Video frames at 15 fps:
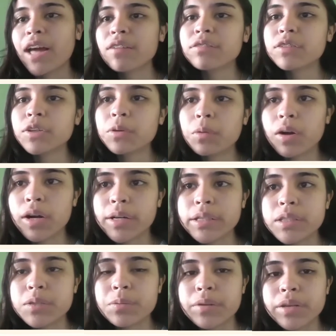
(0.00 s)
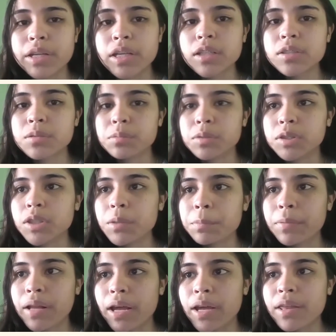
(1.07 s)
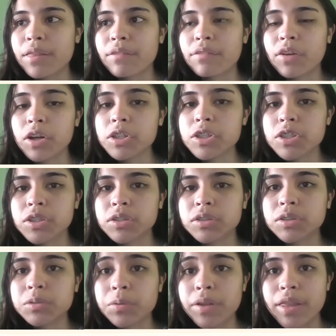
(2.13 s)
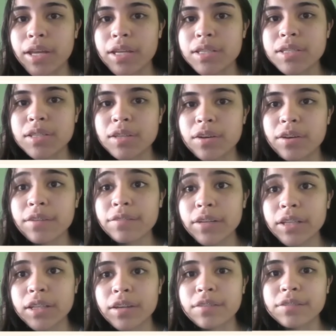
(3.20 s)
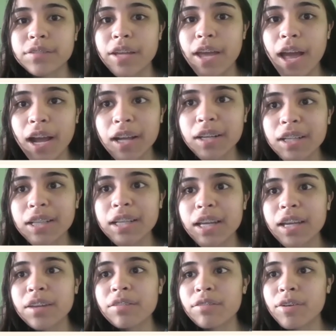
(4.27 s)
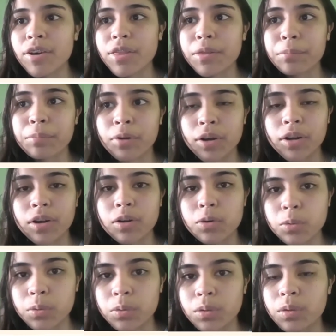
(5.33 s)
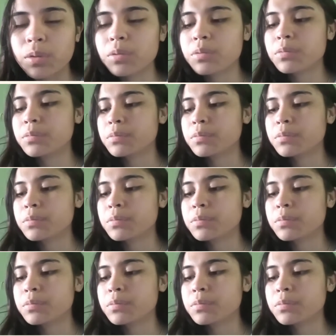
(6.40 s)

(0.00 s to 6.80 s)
Afterwards, we need to multiply the functions with its derivative diagonally for the product rule.